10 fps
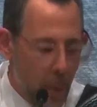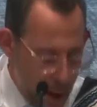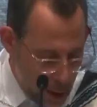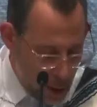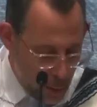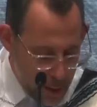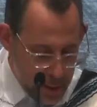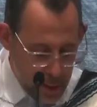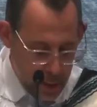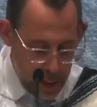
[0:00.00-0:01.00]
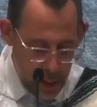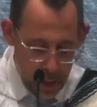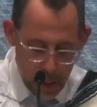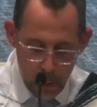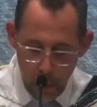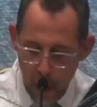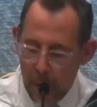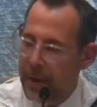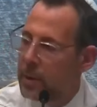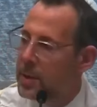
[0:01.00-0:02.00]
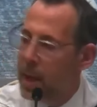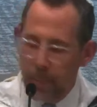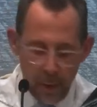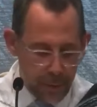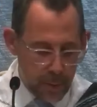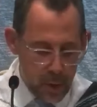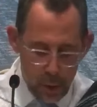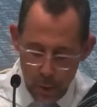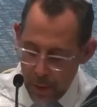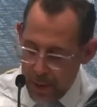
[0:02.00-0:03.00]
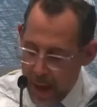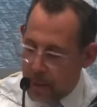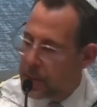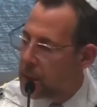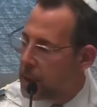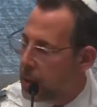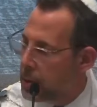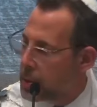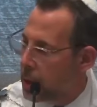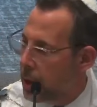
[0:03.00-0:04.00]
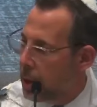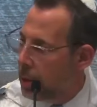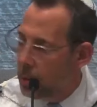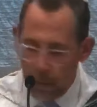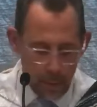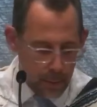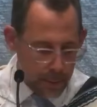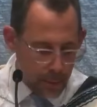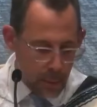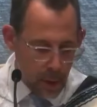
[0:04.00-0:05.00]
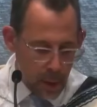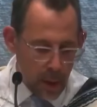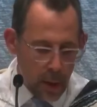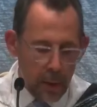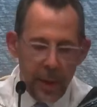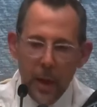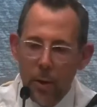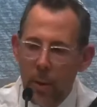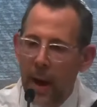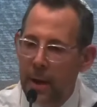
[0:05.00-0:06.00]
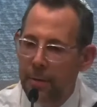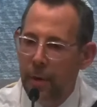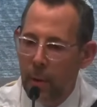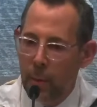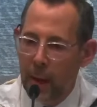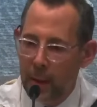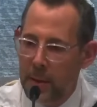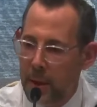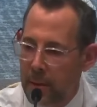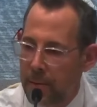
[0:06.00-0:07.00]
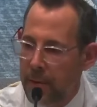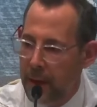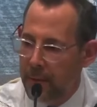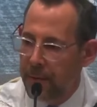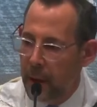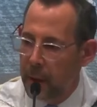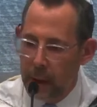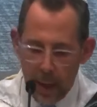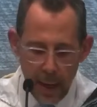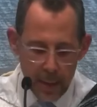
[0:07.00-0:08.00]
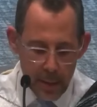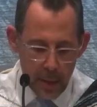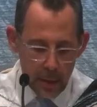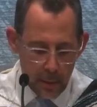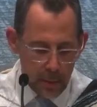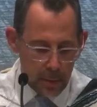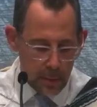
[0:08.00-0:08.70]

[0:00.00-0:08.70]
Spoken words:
And while caressing the ancient wall of our temple from 2,000 years ago, they cried for a relative that fell in Gaza.